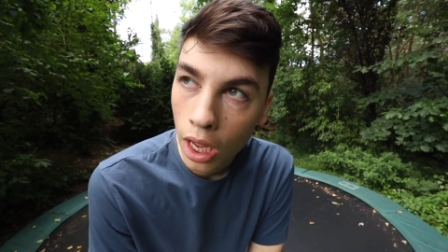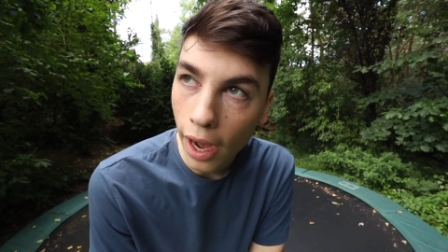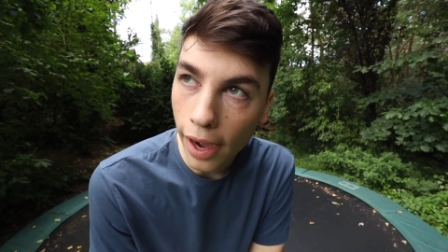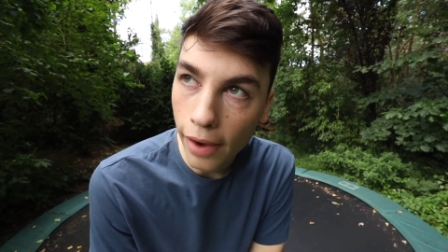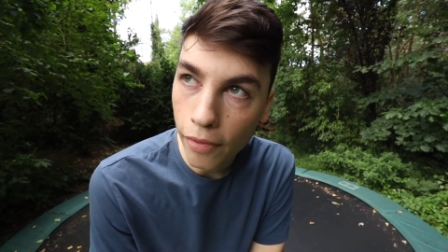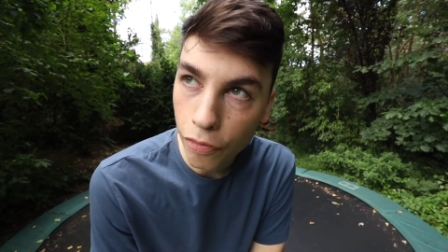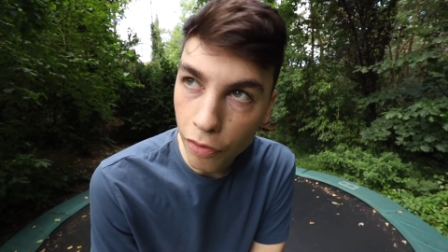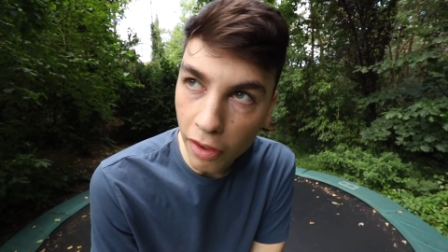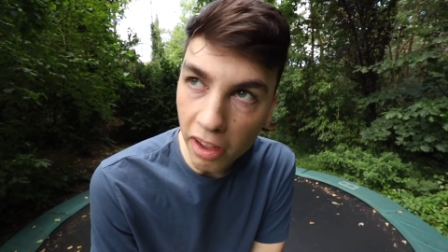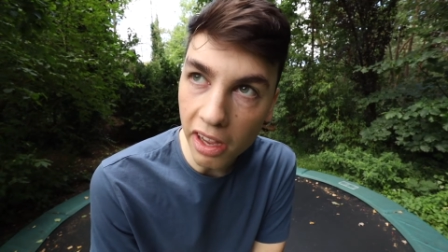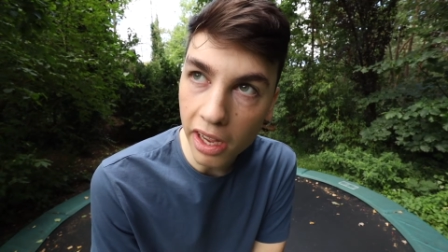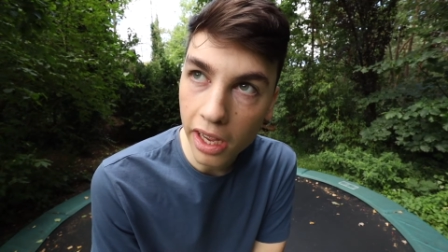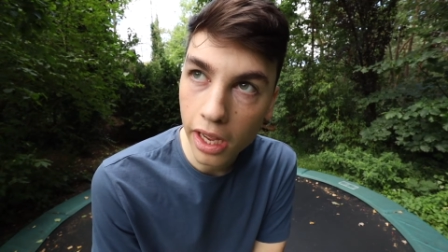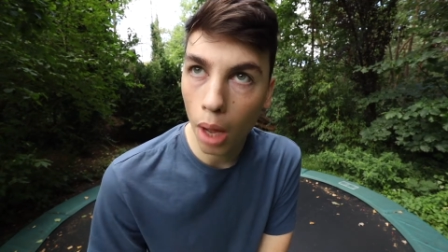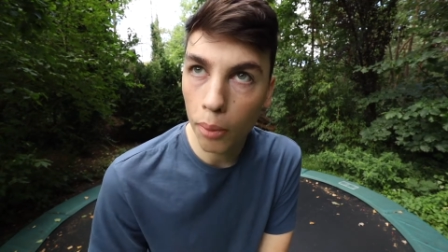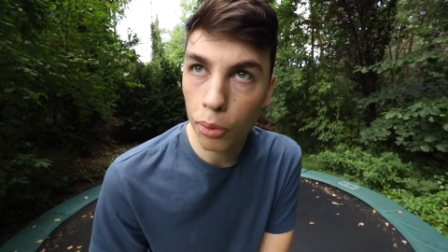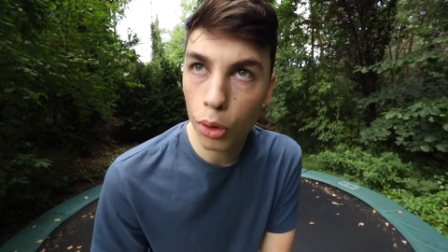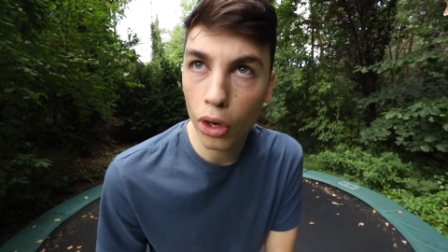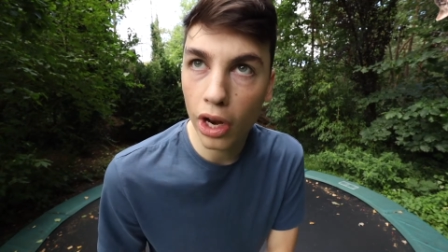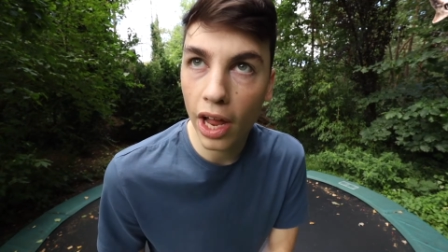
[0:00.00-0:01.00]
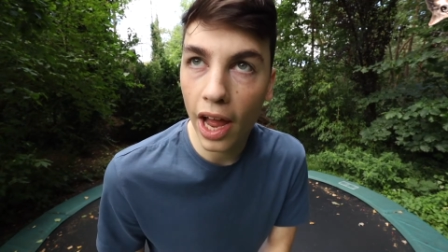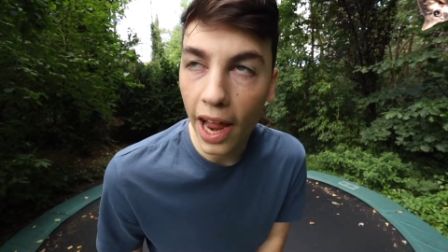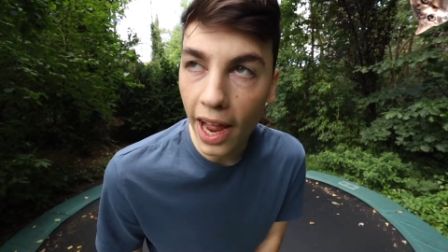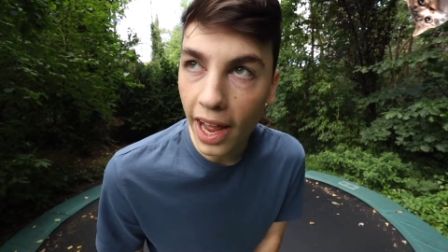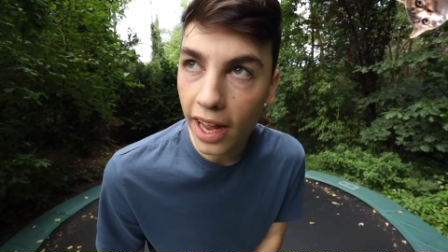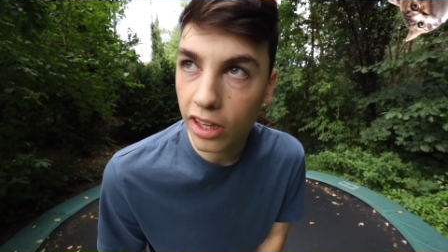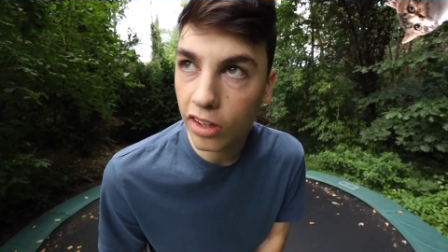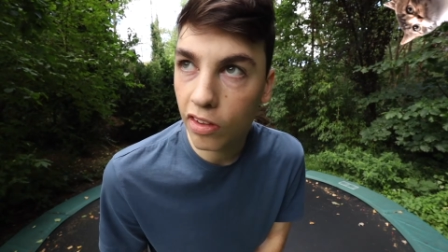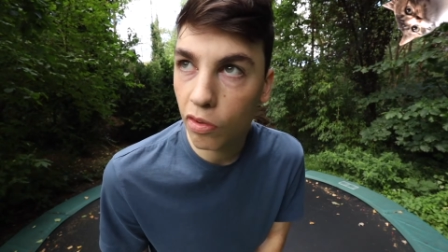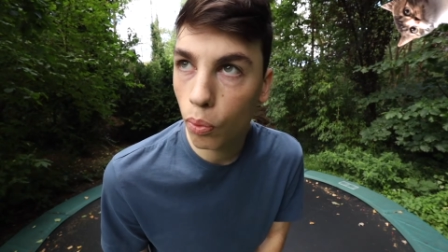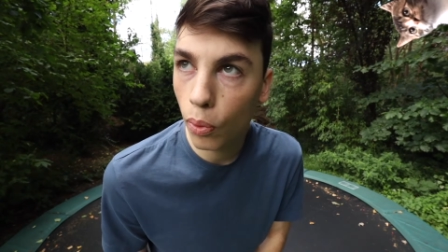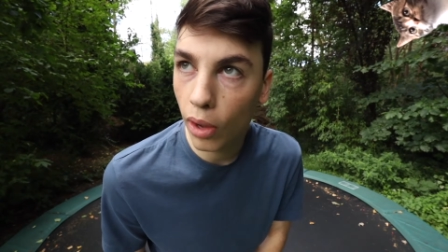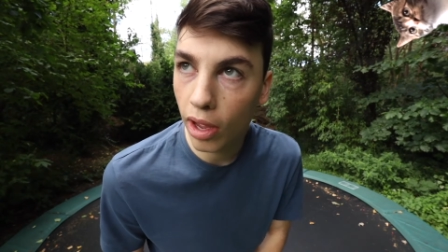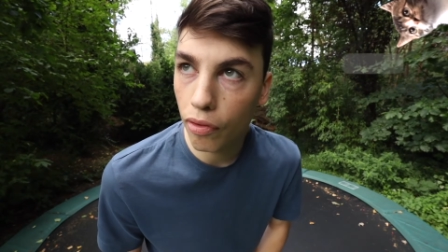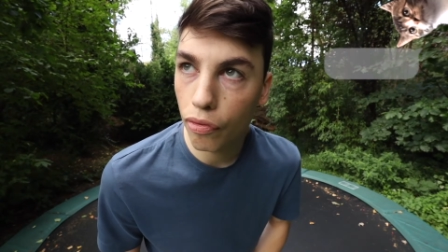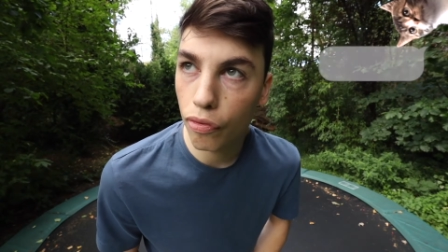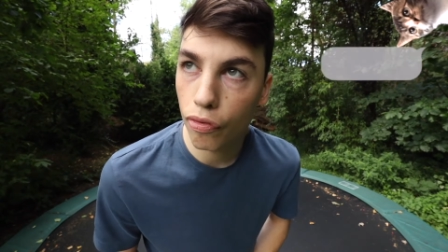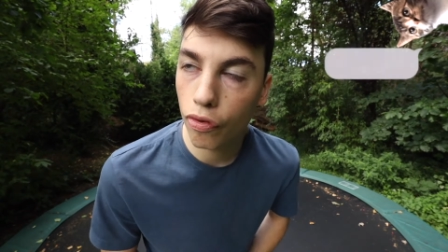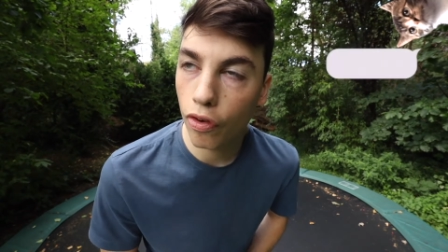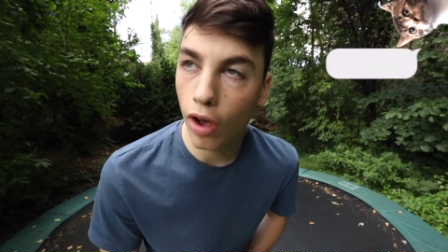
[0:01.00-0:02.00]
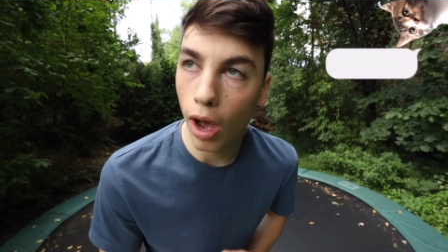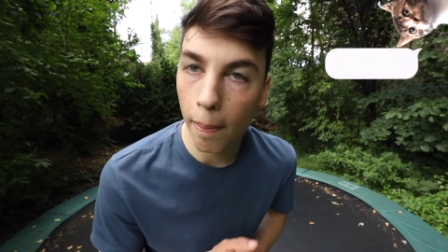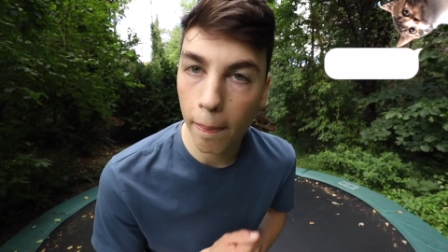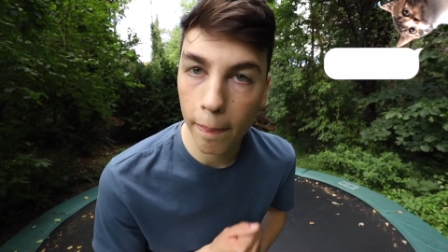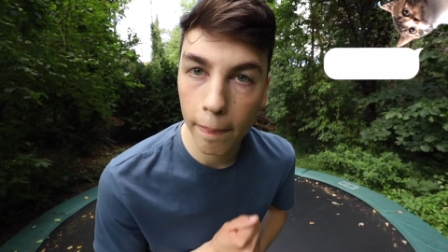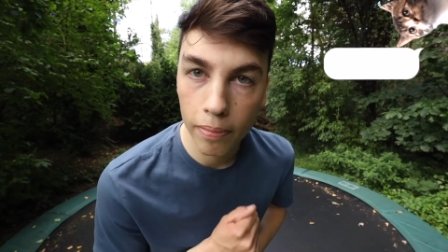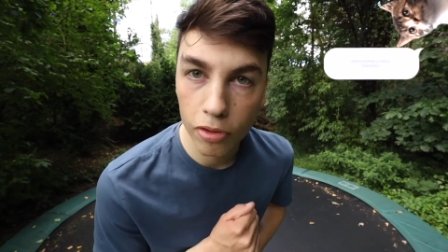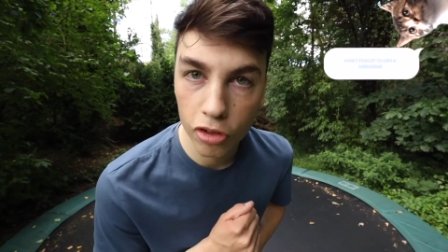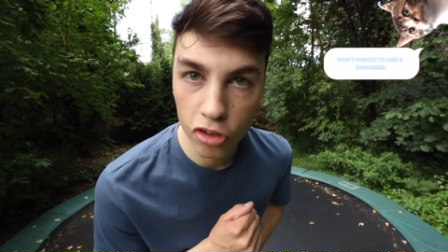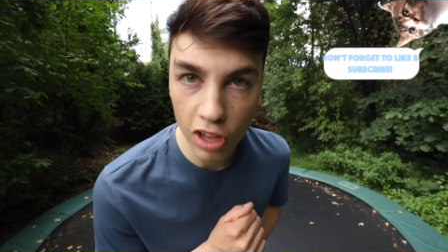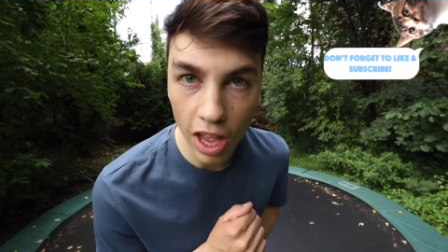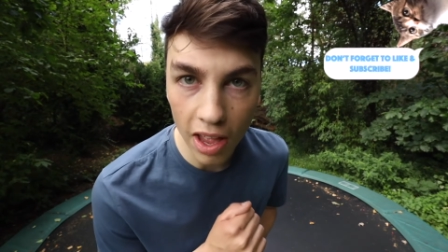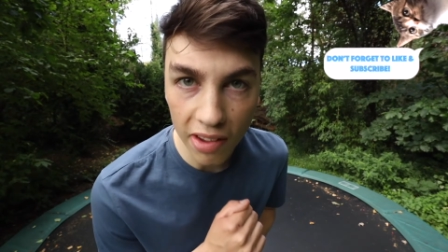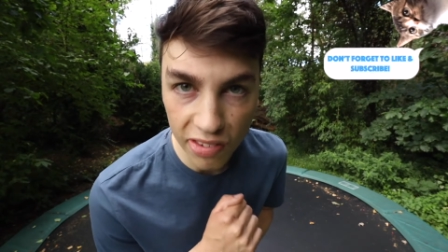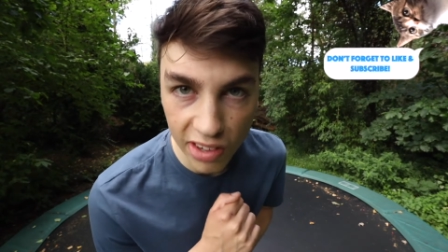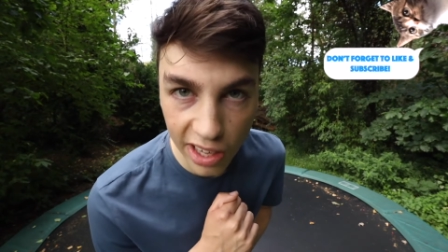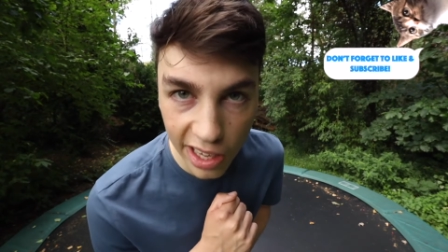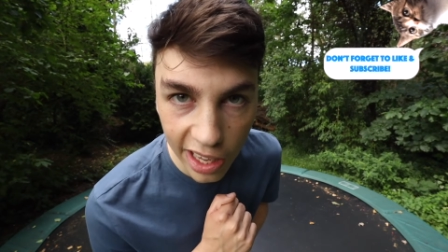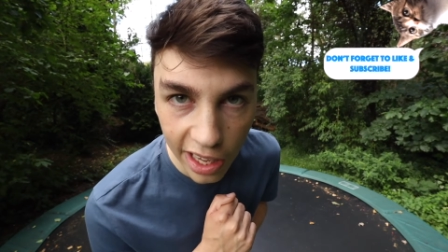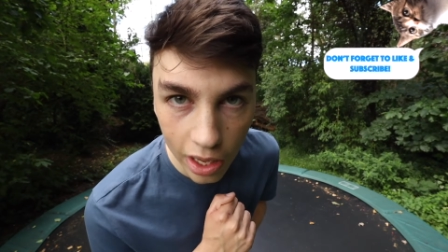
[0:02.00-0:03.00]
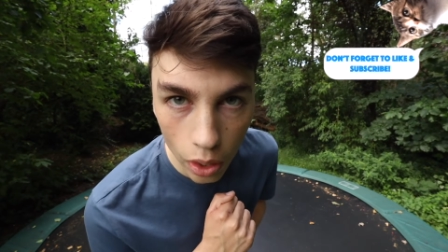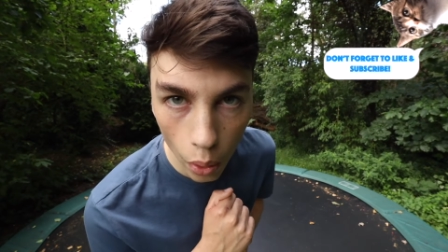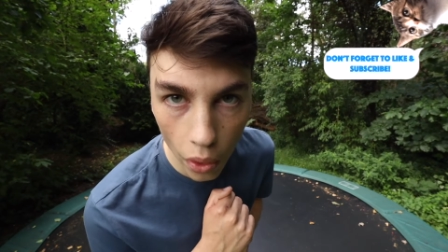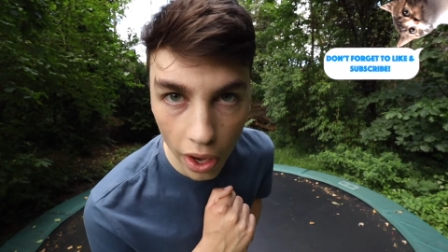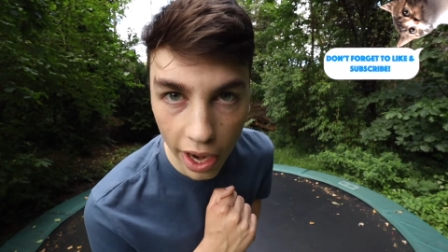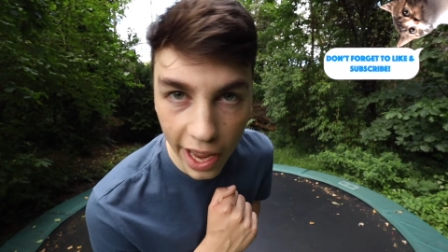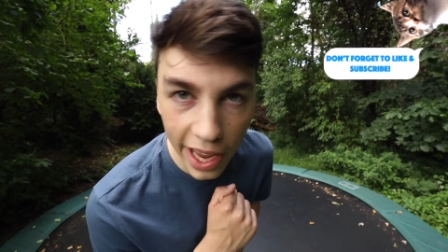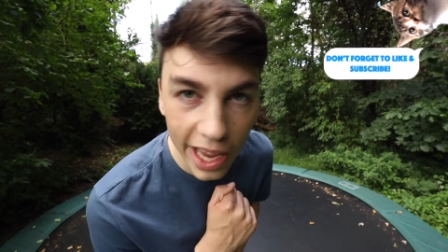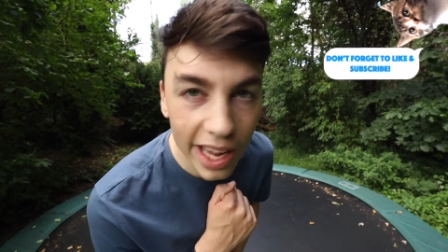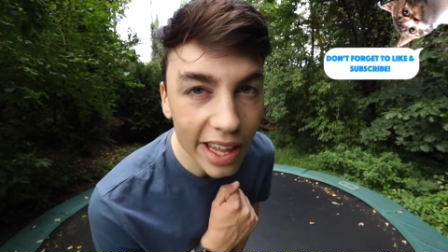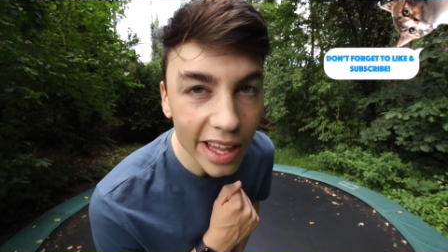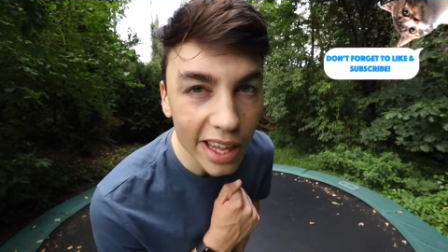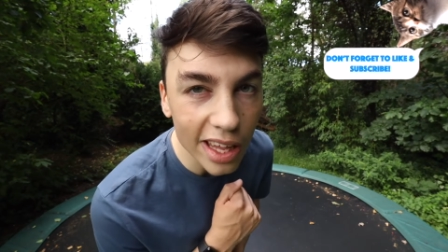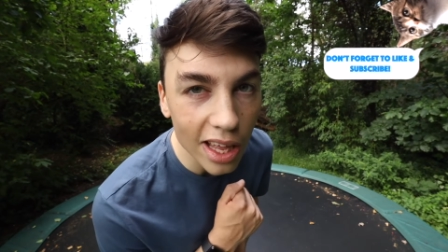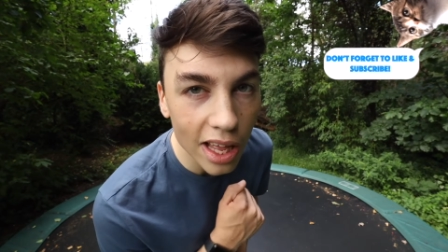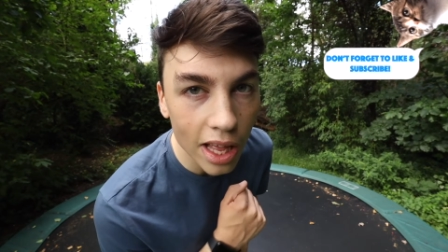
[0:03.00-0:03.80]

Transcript: I think I'm gonna end with a seventy or eighty,